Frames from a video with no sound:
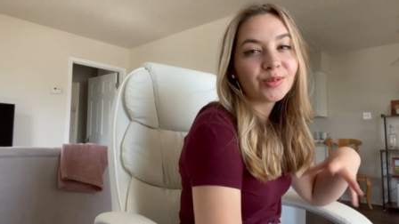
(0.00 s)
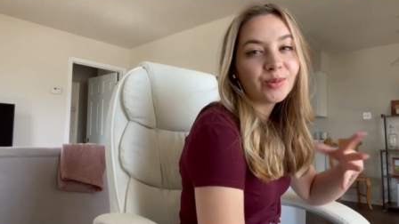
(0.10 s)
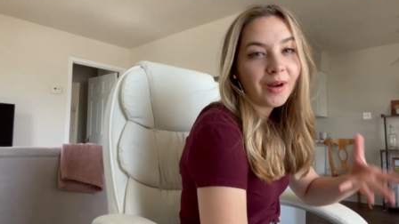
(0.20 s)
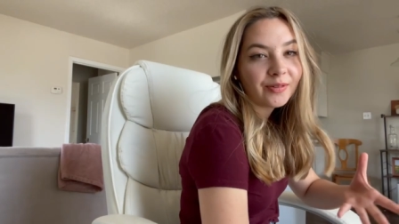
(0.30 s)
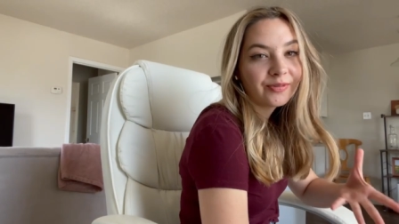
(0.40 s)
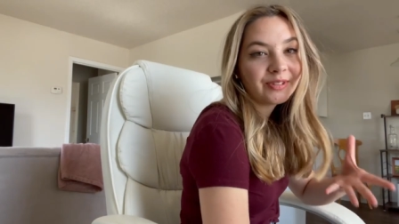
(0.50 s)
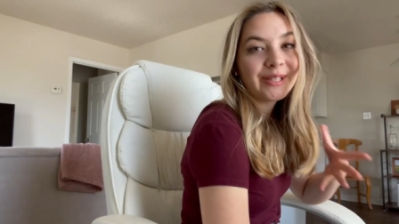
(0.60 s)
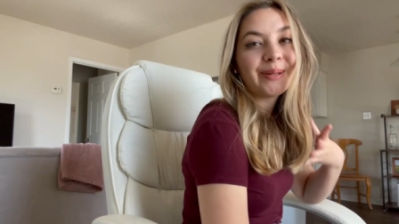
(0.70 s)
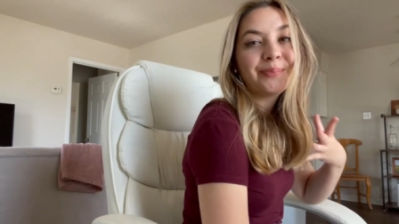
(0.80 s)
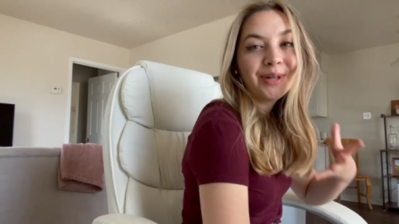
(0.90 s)

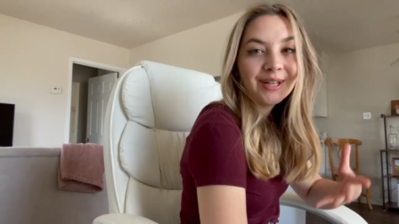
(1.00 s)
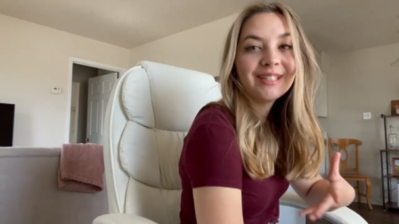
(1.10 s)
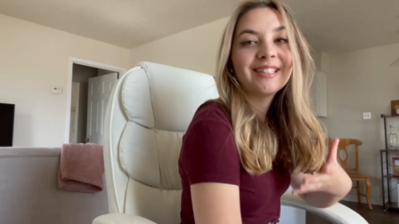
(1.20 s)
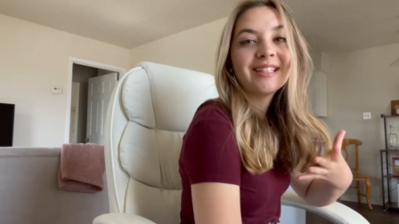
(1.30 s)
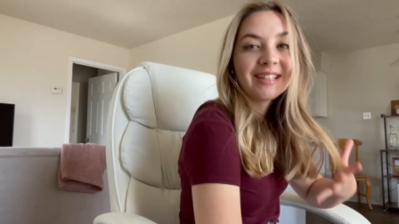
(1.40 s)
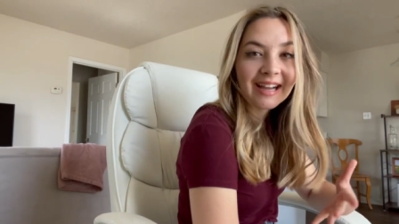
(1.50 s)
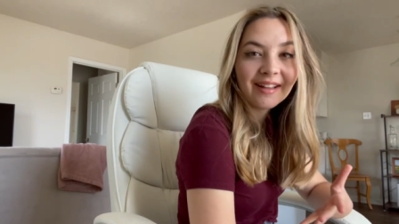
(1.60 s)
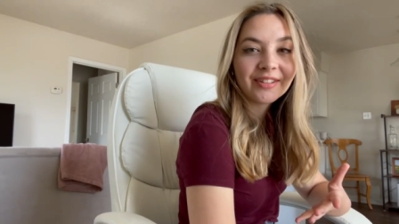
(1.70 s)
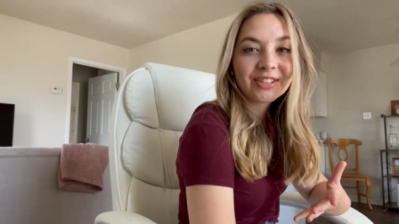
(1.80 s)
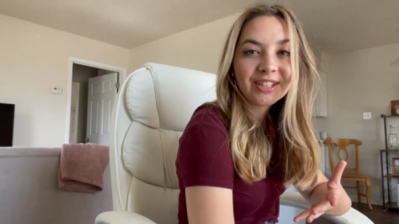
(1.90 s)
roughly put
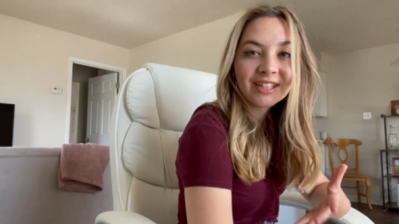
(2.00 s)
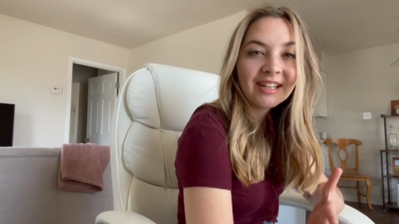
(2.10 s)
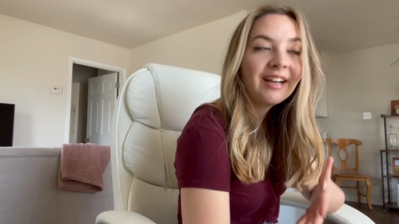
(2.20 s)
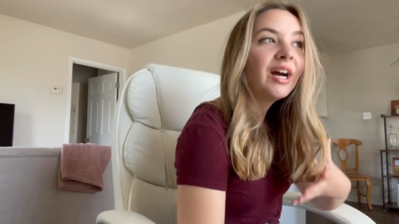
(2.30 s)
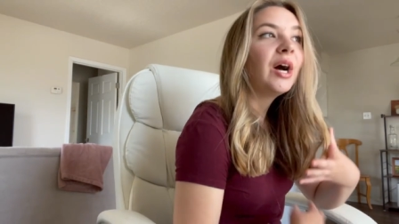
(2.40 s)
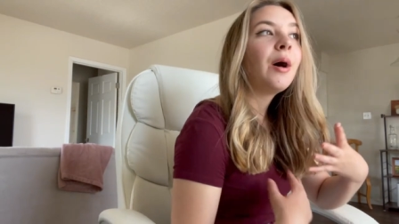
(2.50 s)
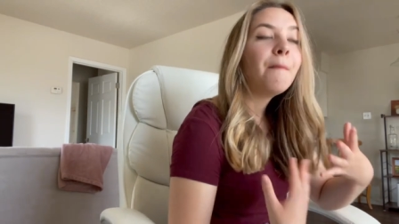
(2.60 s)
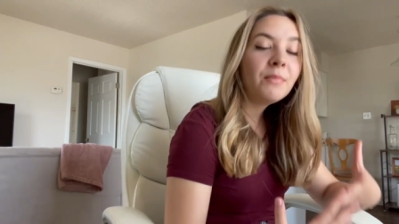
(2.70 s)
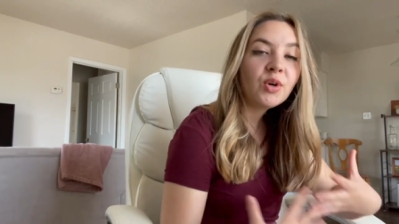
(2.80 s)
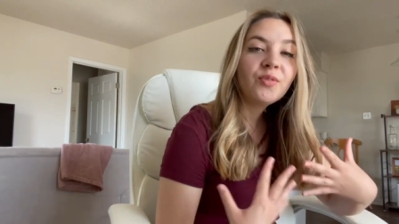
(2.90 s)
together
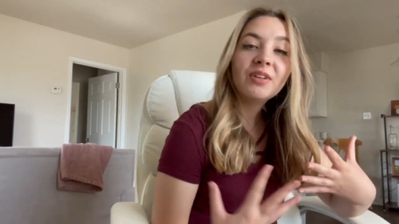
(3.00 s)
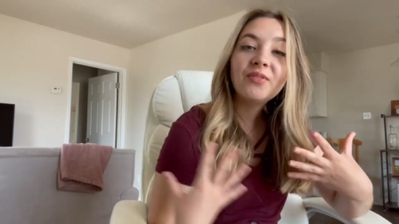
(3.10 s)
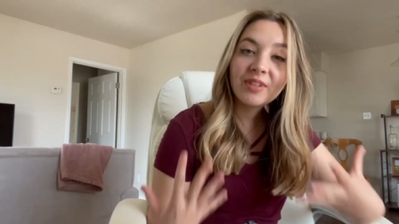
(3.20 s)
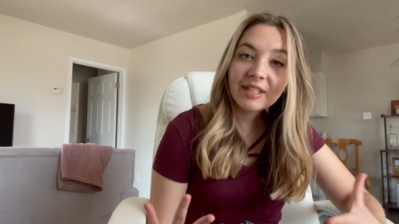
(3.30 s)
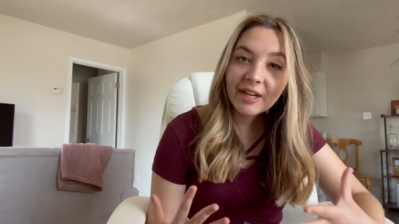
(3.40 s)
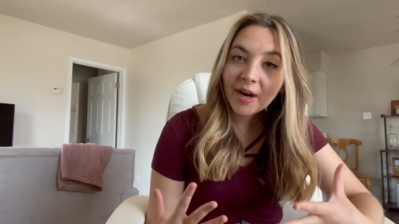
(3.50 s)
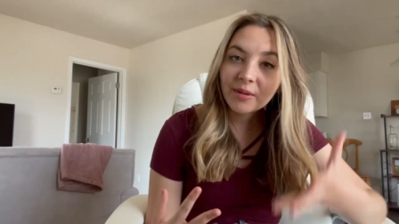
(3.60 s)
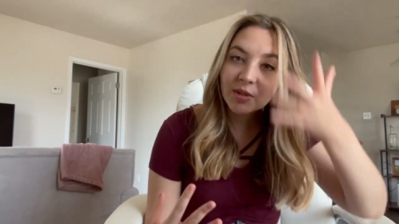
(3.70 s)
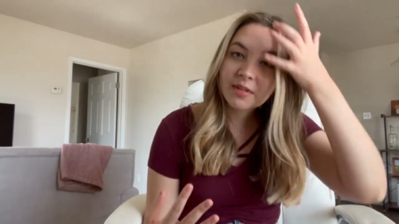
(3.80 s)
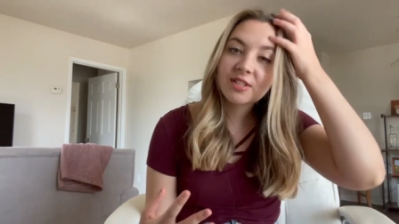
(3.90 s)
move-in video,
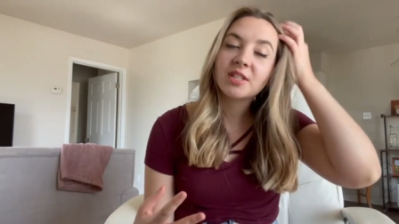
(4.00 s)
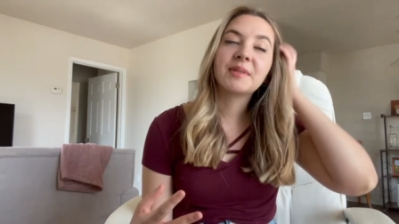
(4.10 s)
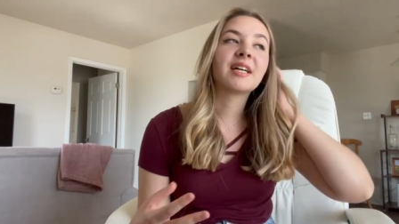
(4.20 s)
especially